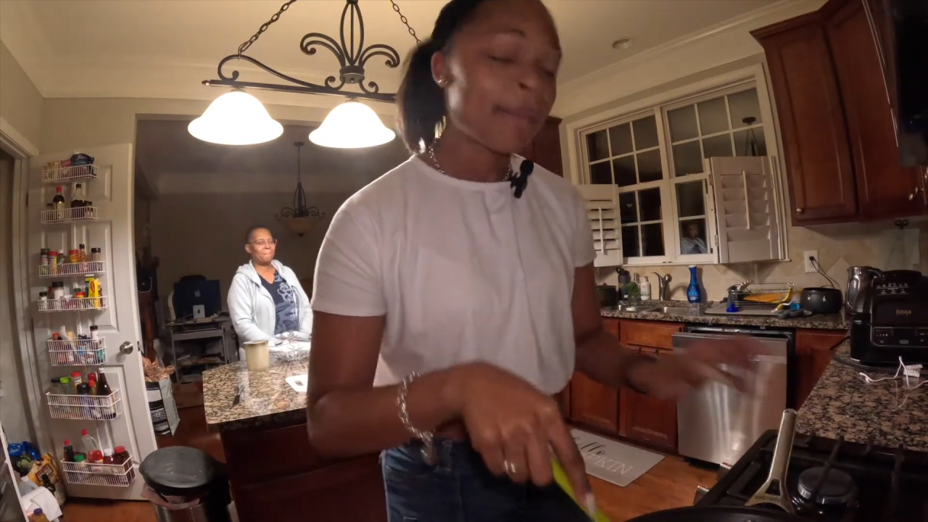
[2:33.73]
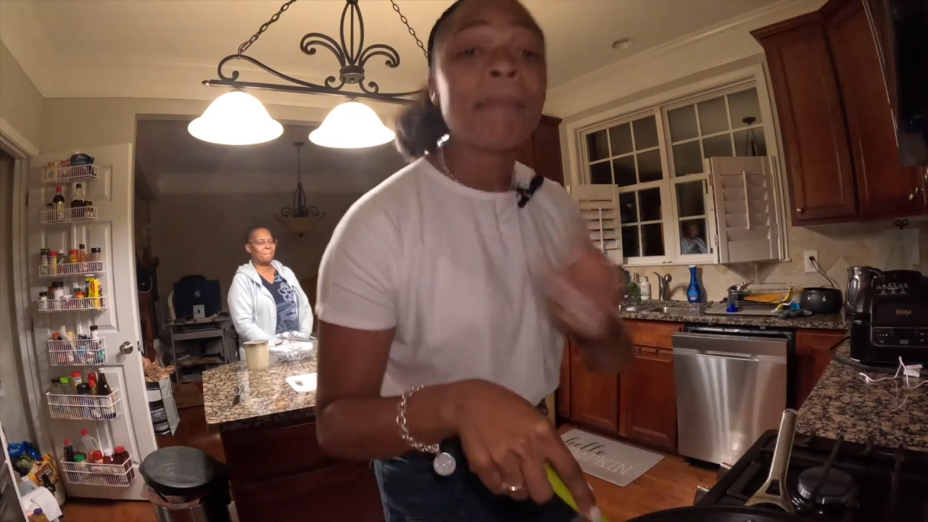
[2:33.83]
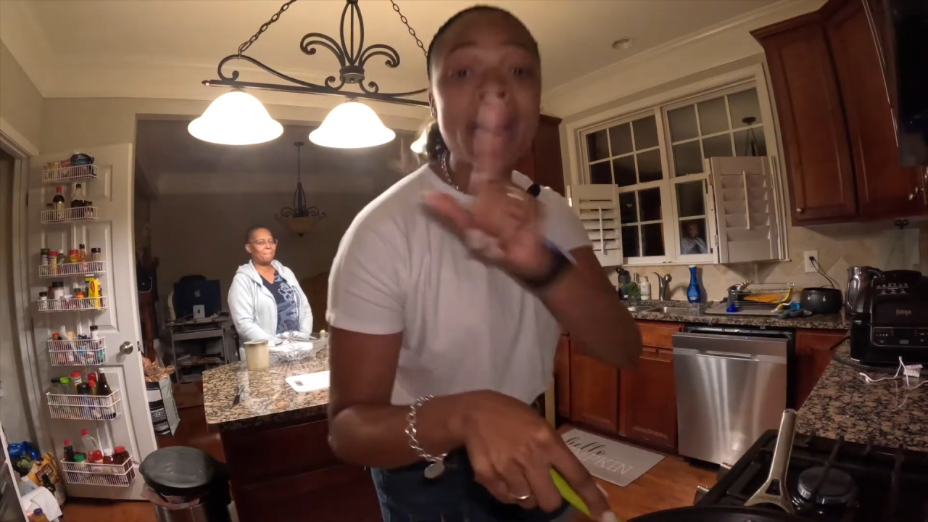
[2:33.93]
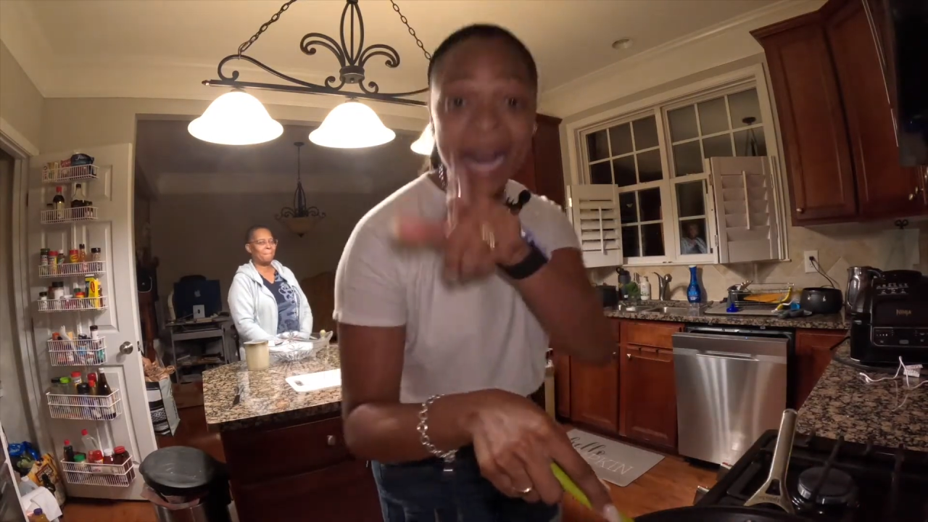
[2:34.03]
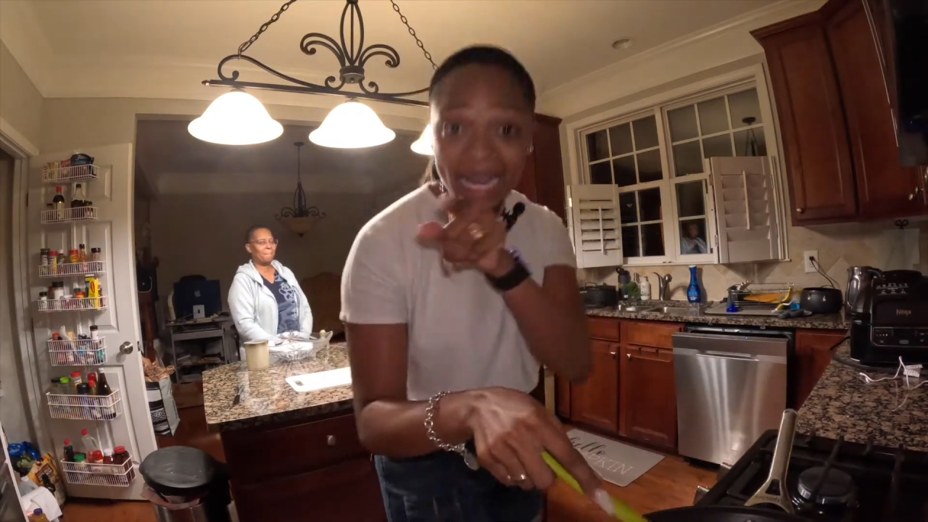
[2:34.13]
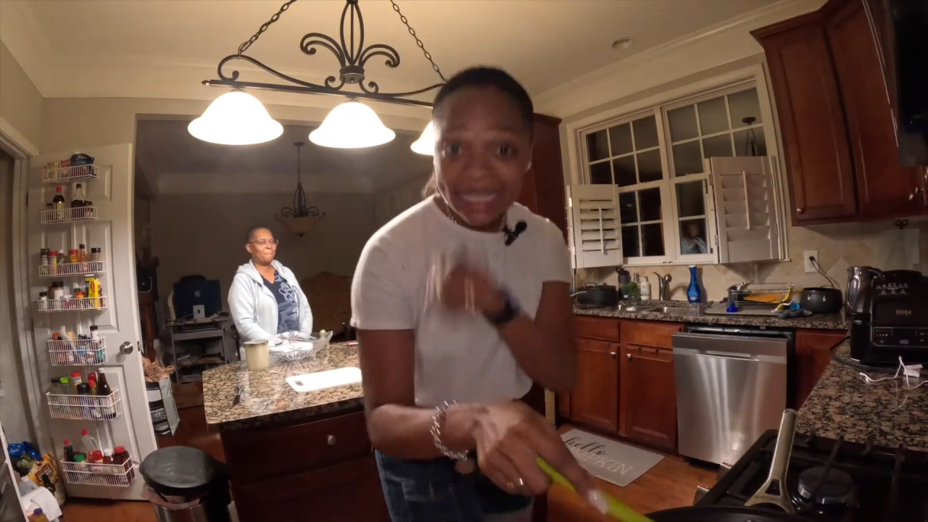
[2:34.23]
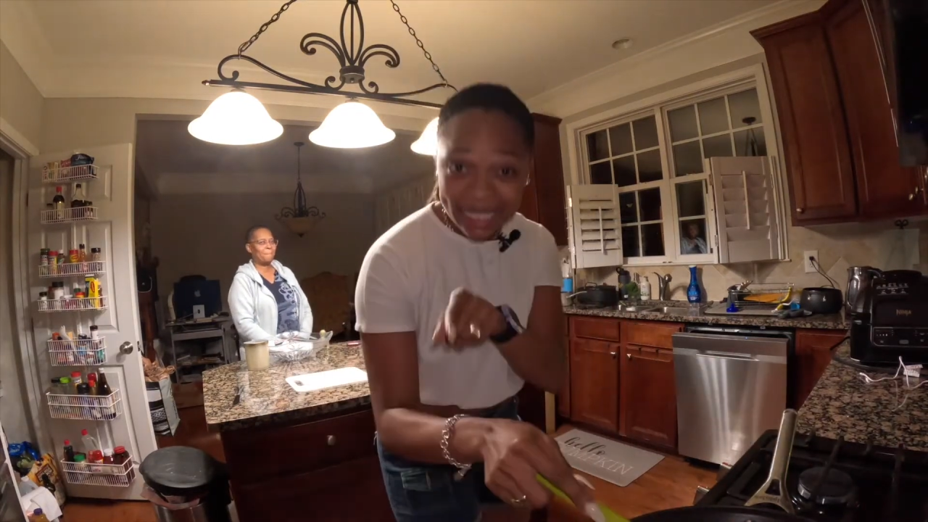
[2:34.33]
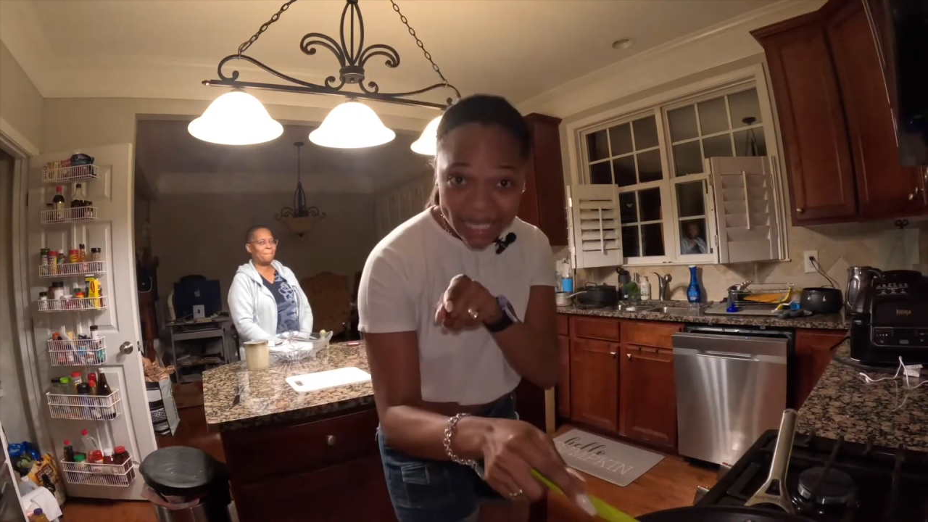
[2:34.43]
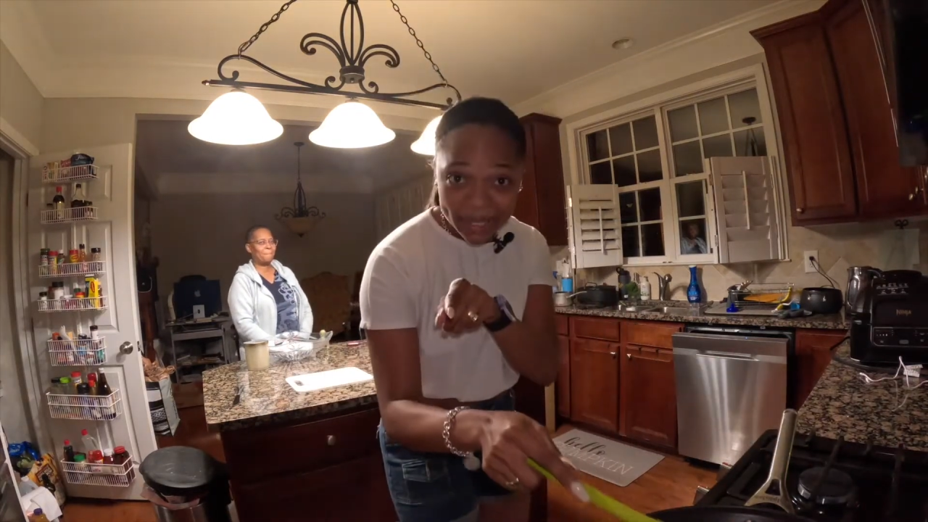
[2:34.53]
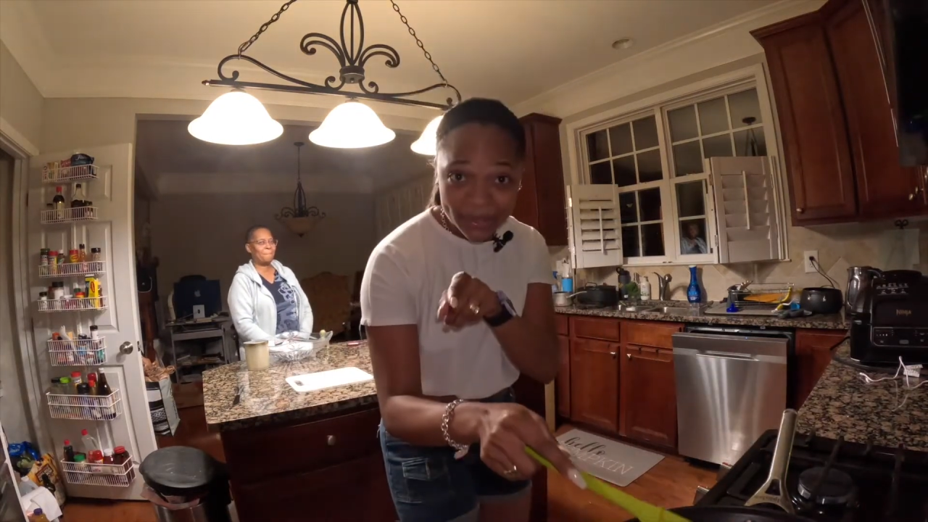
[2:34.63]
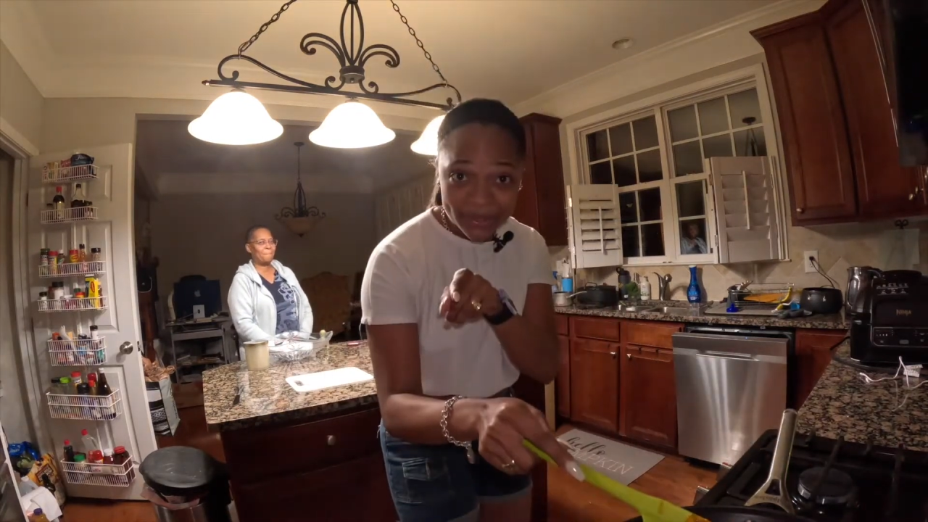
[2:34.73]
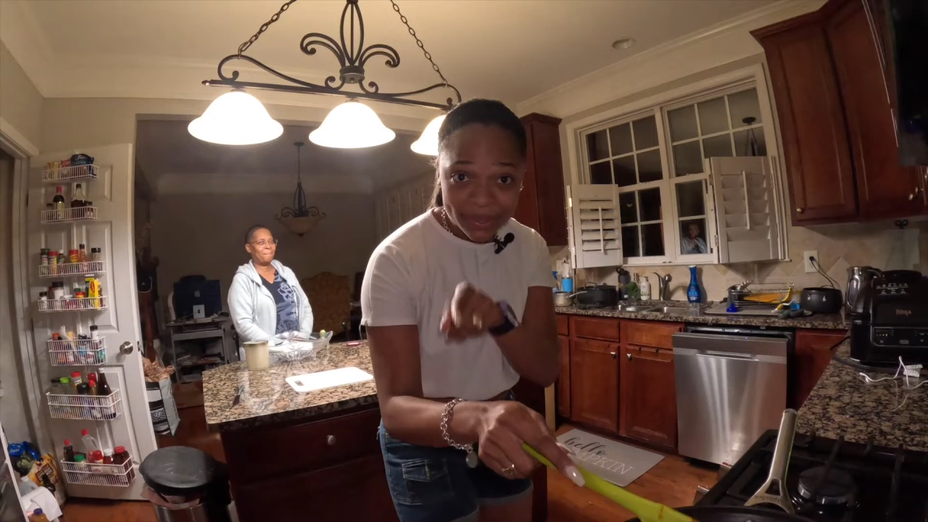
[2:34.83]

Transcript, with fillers: My oxtails,